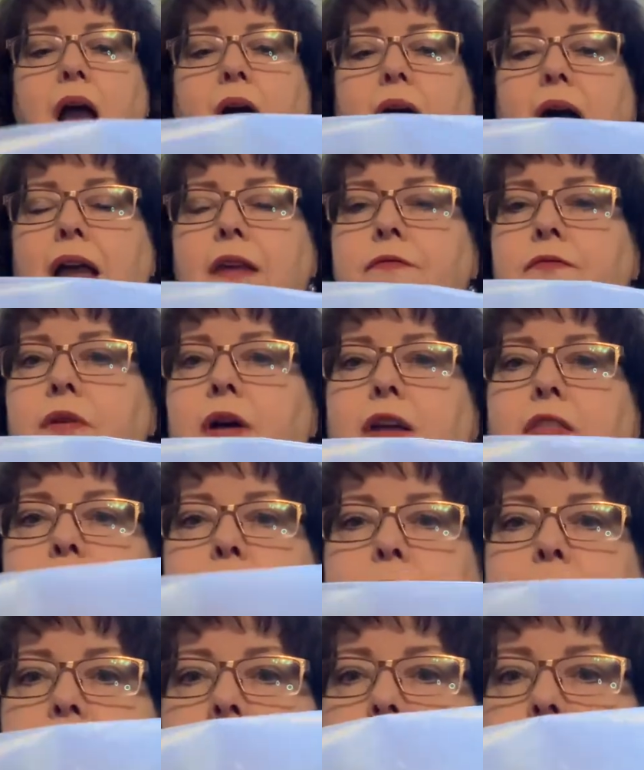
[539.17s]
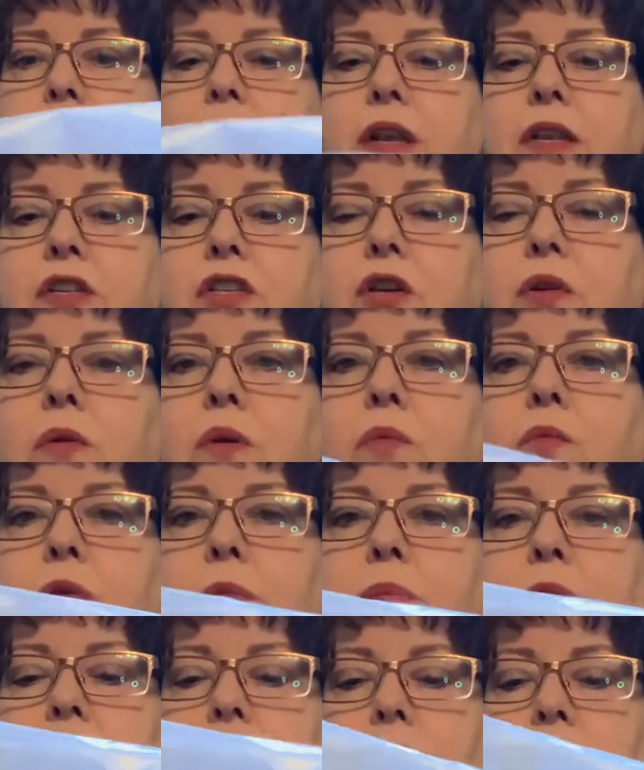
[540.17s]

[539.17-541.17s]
I find the better way to do it would be to